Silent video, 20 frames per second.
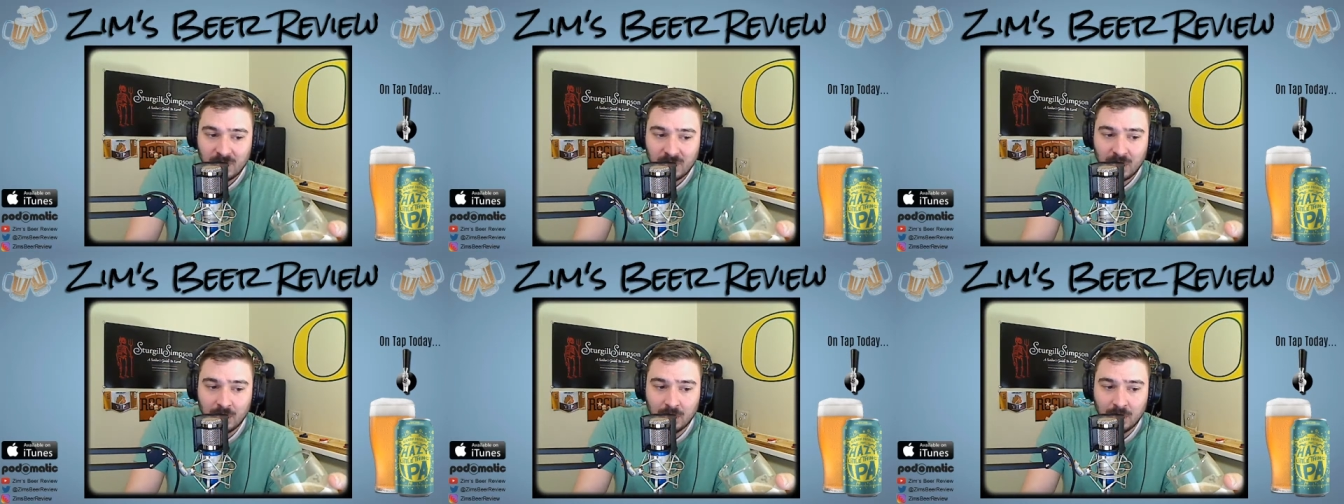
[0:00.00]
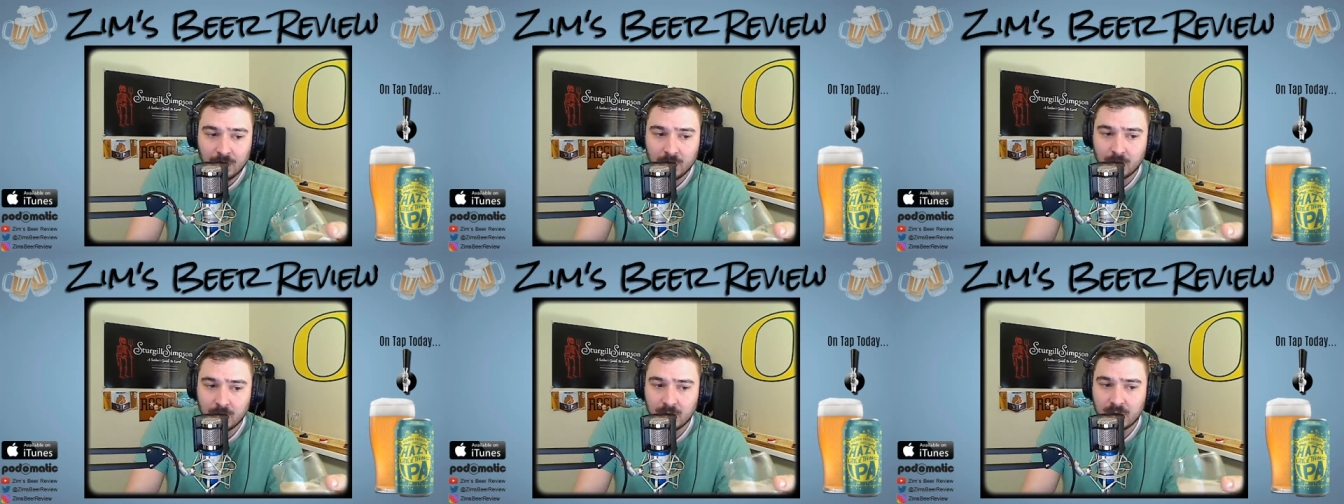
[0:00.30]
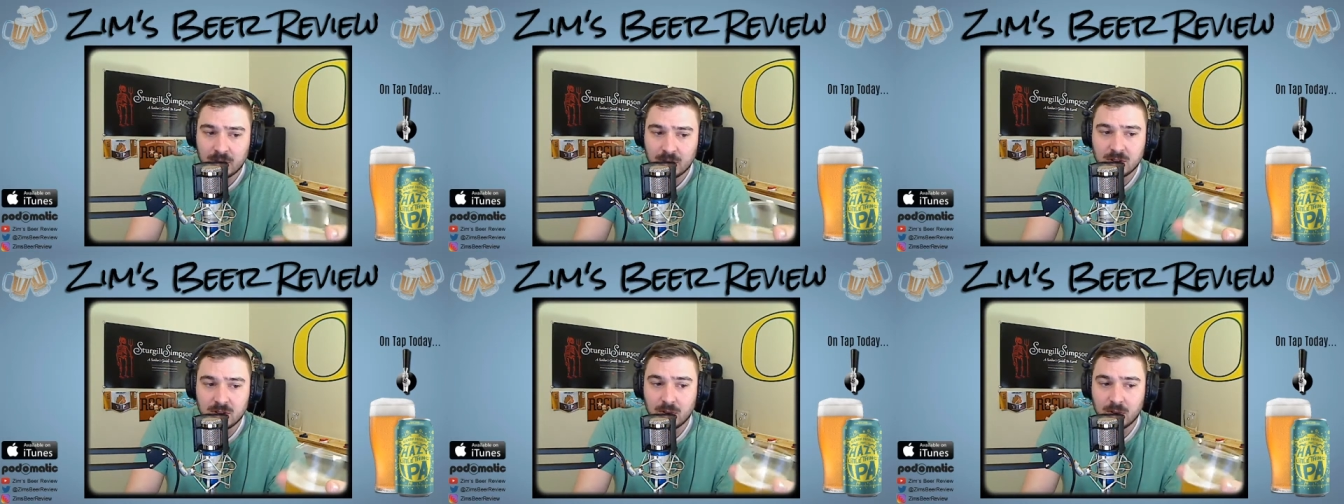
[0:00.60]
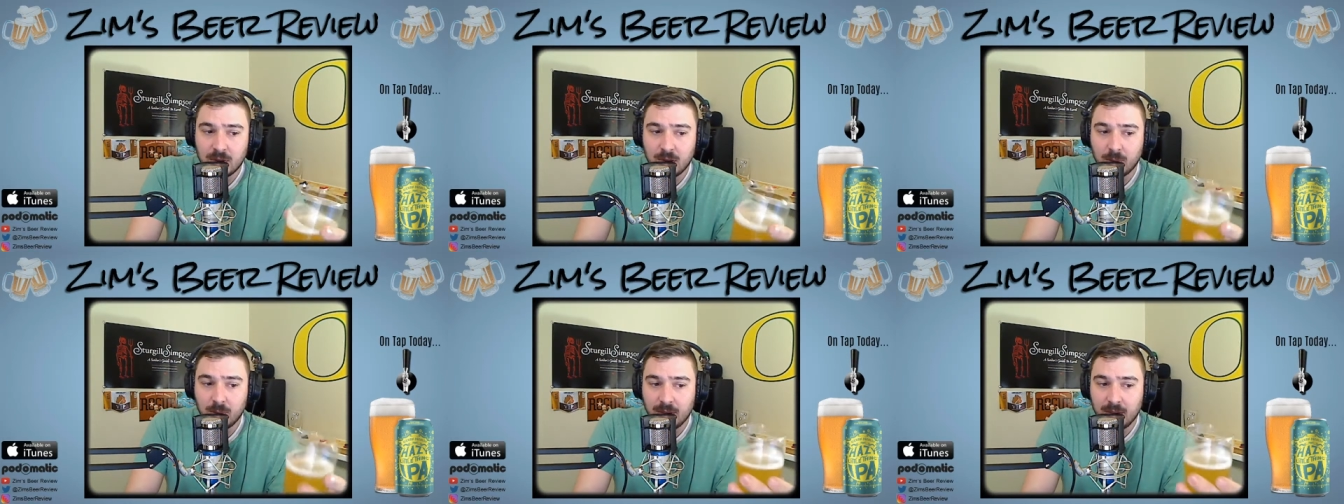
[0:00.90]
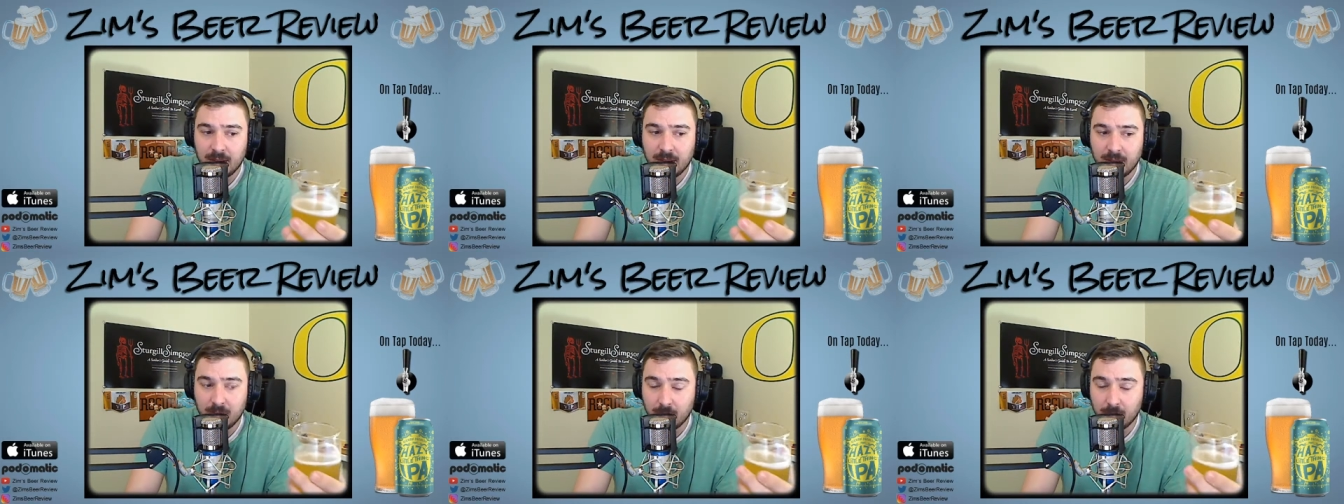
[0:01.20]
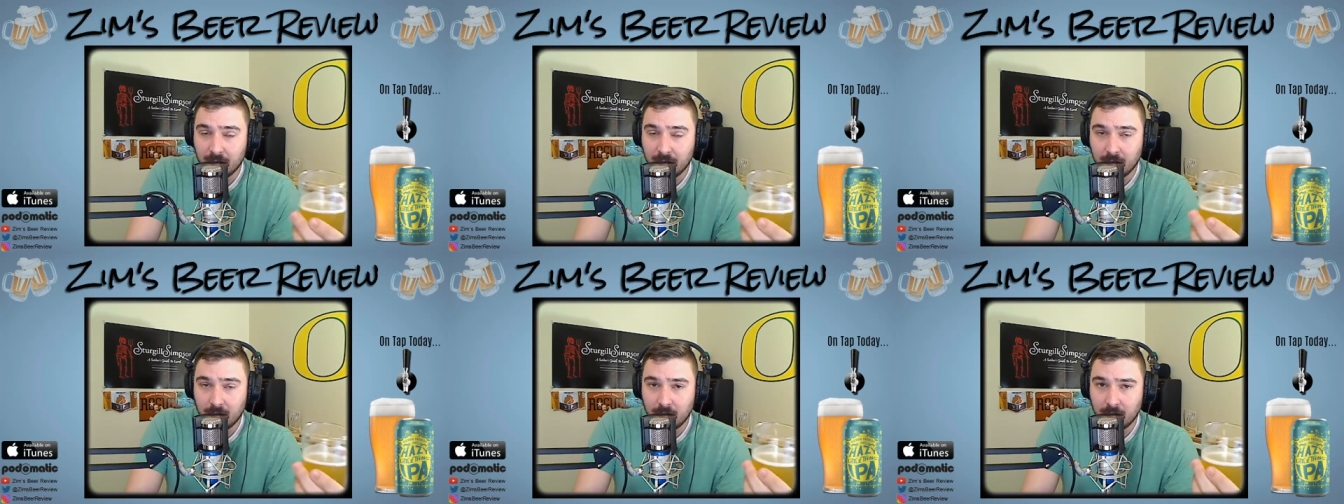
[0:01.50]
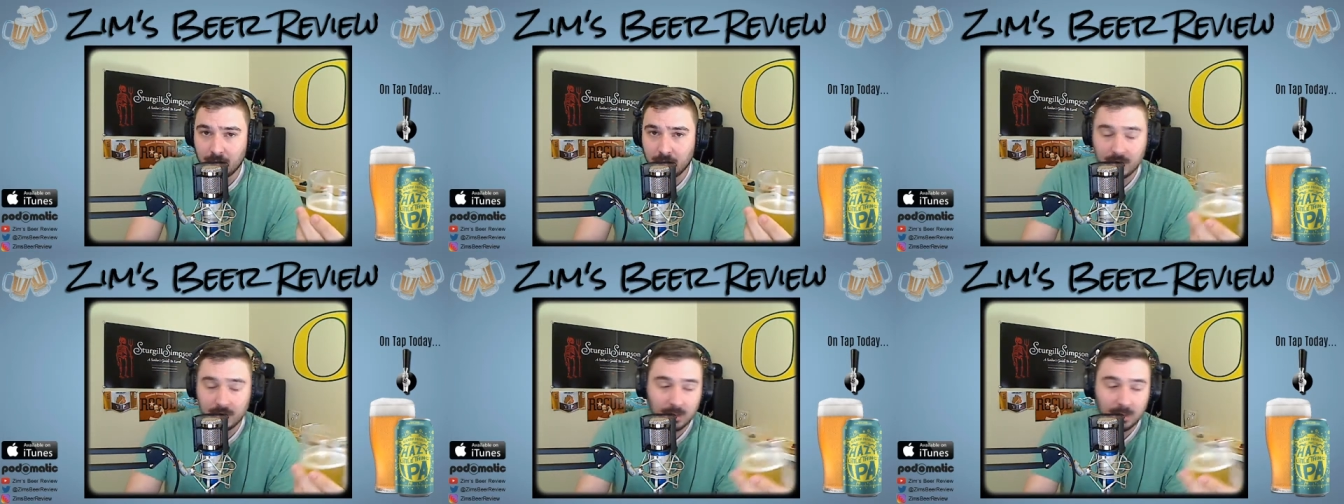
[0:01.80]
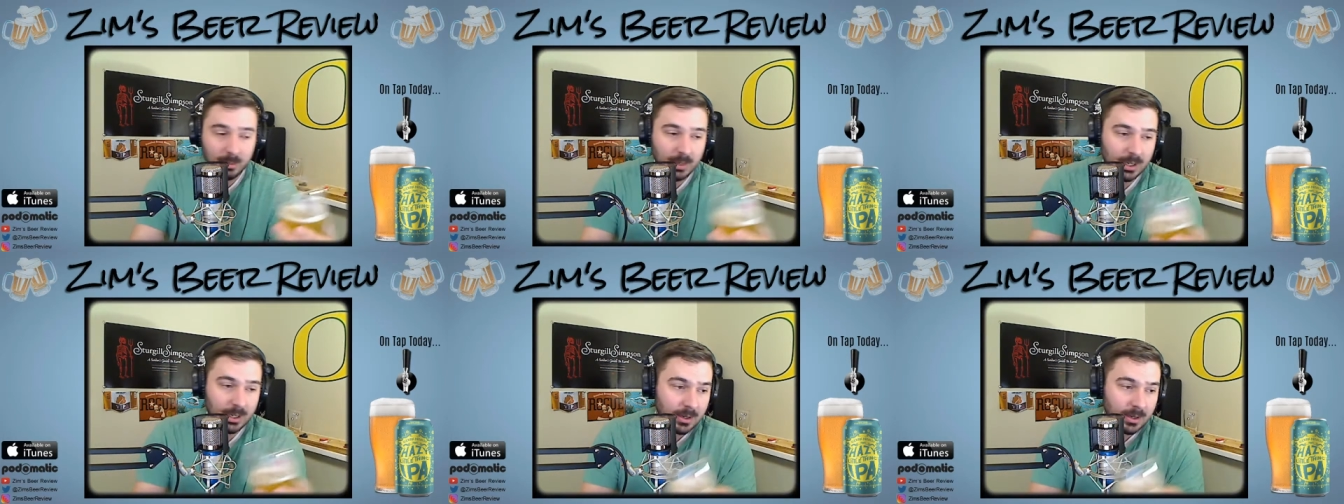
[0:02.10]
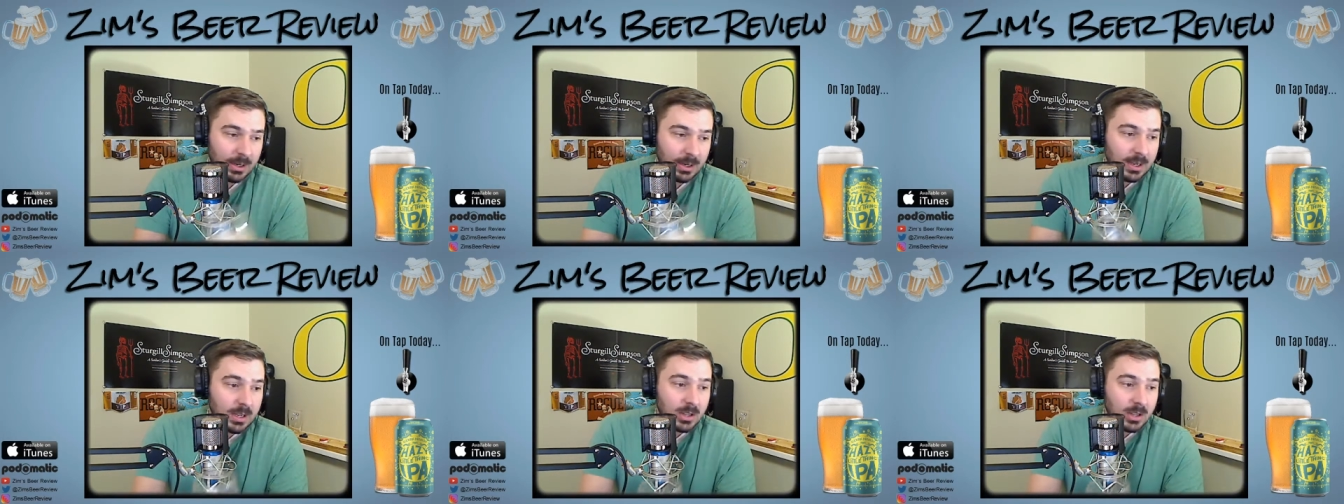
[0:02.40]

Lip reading: They're doing things the right way, and they're making really good beer.